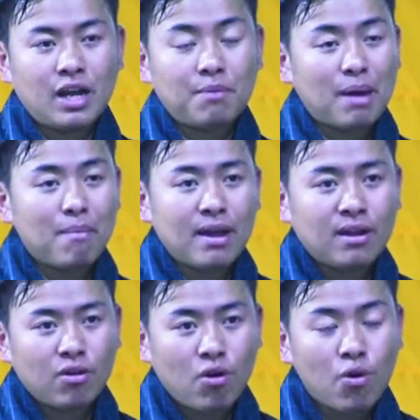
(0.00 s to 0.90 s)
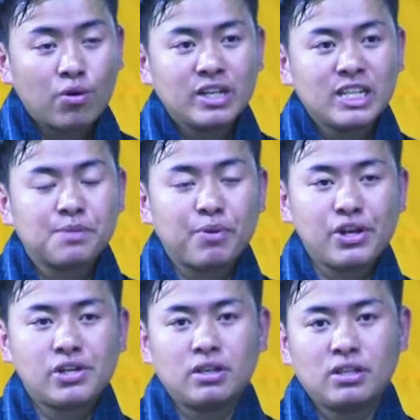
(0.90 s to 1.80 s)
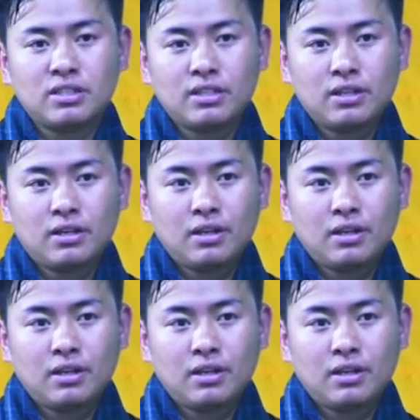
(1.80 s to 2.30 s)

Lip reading: and by my own inspirations.